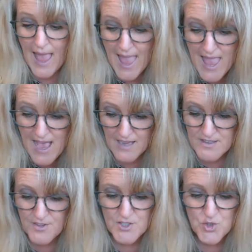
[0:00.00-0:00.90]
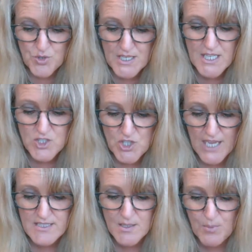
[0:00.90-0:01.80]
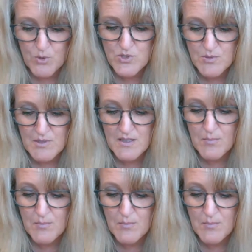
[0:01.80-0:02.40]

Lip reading: and the Shrieking Shack supposed to be